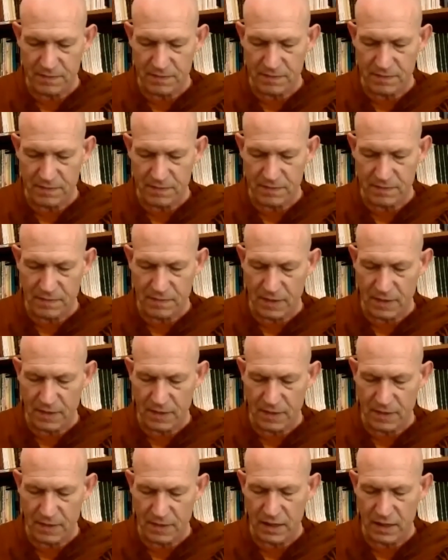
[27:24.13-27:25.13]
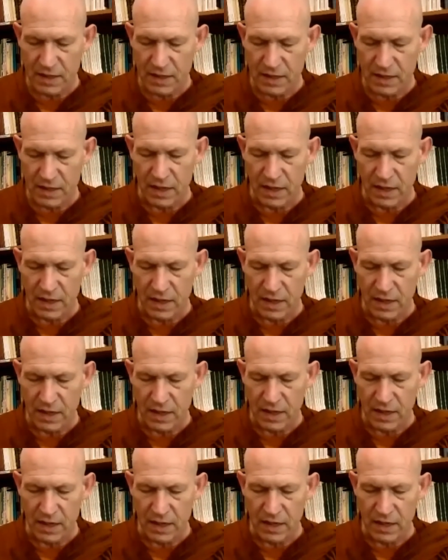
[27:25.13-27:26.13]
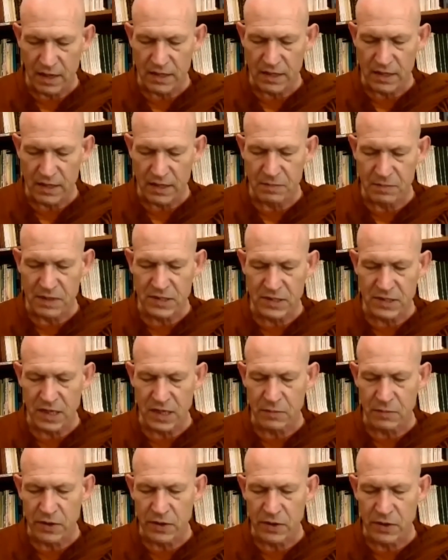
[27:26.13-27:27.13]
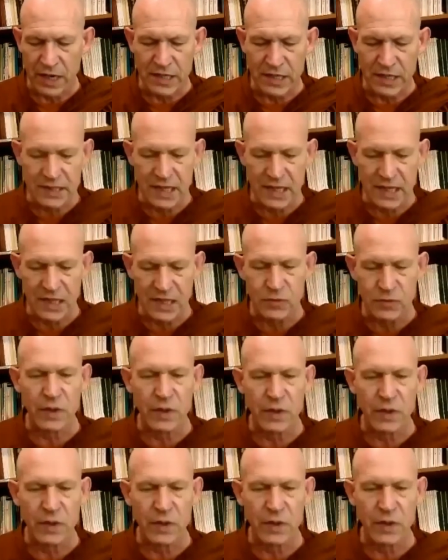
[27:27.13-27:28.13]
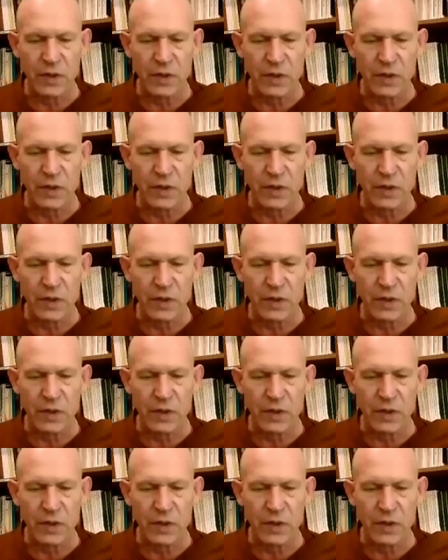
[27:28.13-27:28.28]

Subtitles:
can be summarized as when this is happening, that arises.